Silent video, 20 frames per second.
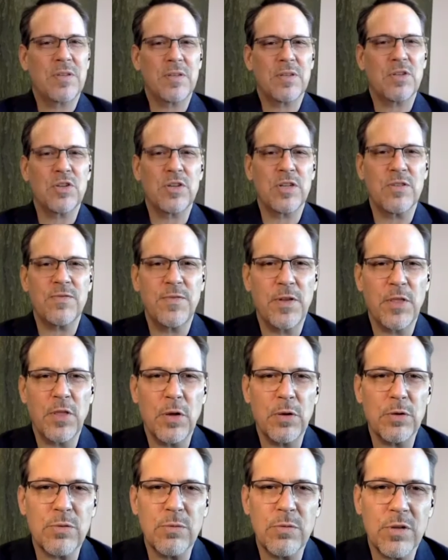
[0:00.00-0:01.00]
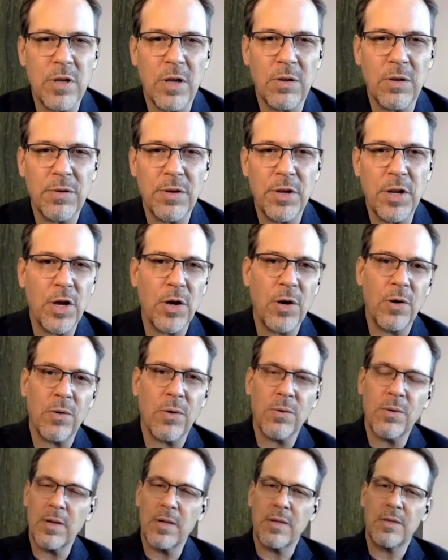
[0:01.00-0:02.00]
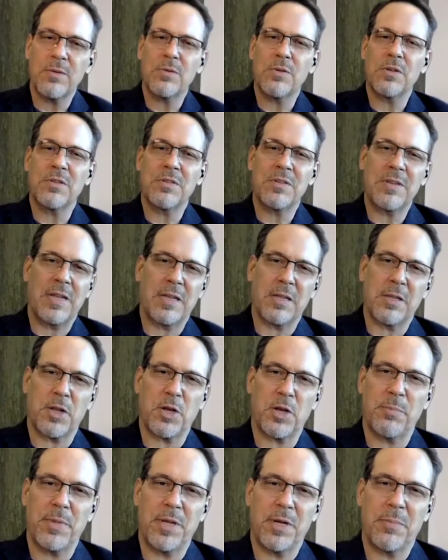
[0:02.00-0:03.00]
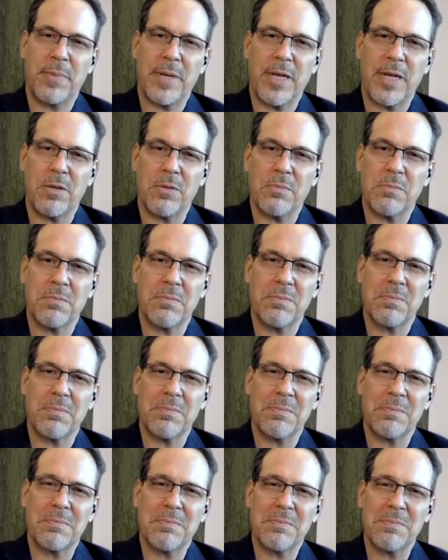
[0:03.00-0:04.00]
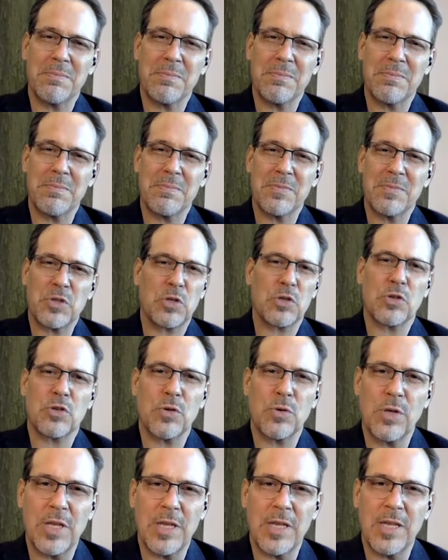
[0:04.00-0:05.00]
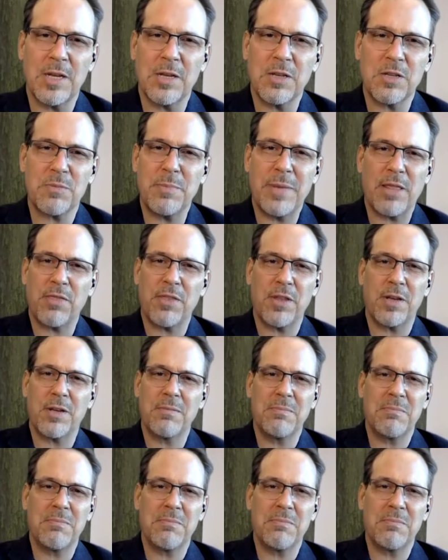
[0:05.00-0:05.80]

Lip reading: Just for those who don't know, can you just say a little bit about Suzuki and his method?